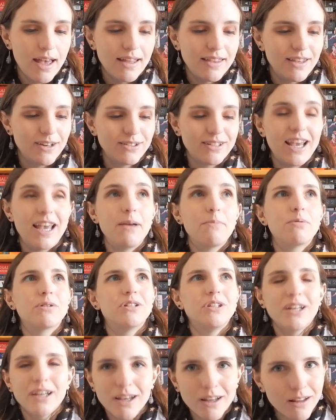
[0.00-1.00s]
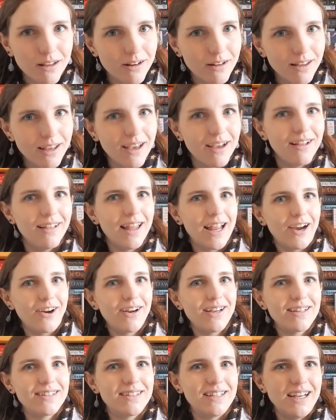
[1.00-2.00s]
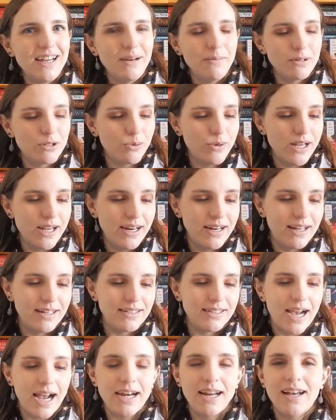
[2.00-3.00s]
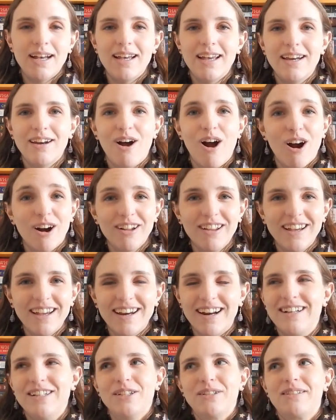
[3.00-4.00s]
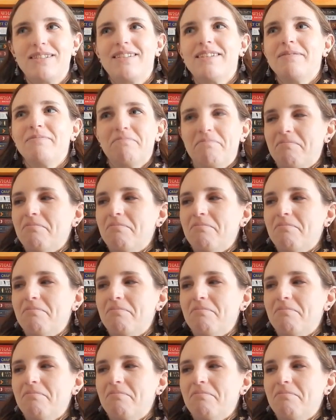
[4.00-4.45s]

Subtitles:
There's a particularly hilarious scene between Dinah and Harley, and I just